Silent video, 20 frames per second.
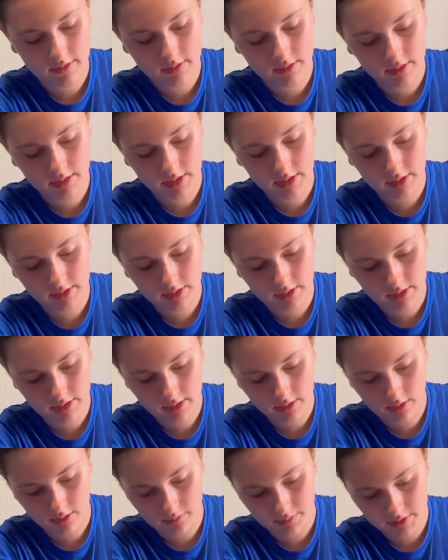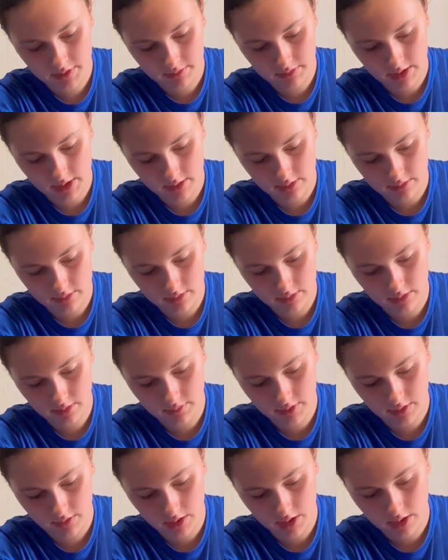Yeah, good thing carpet's black. It'll be
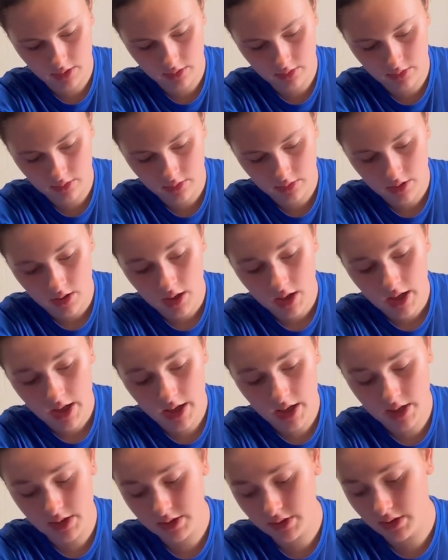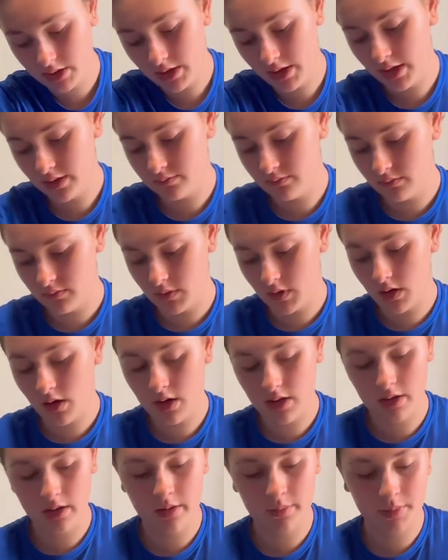okay. I actually
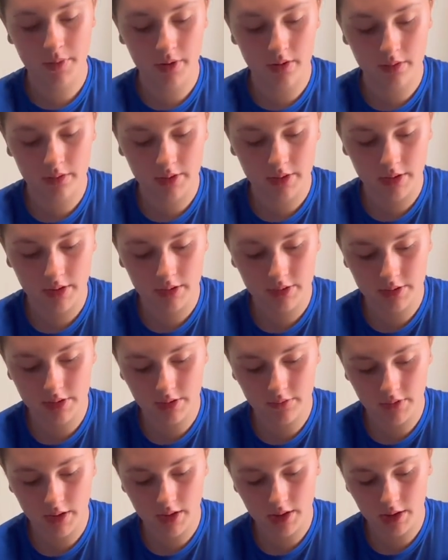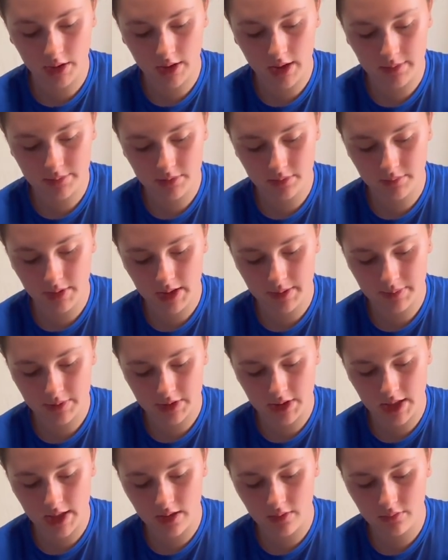got up earlier to run and grab some paper
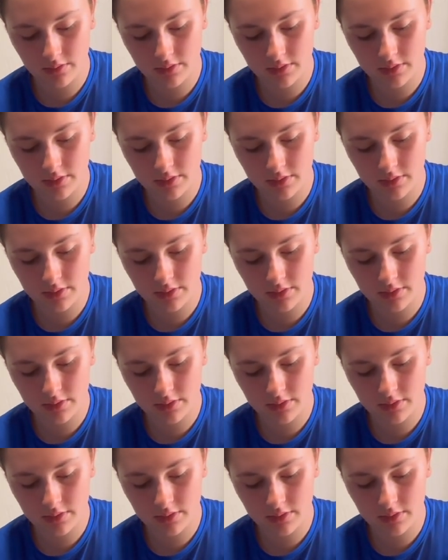towels,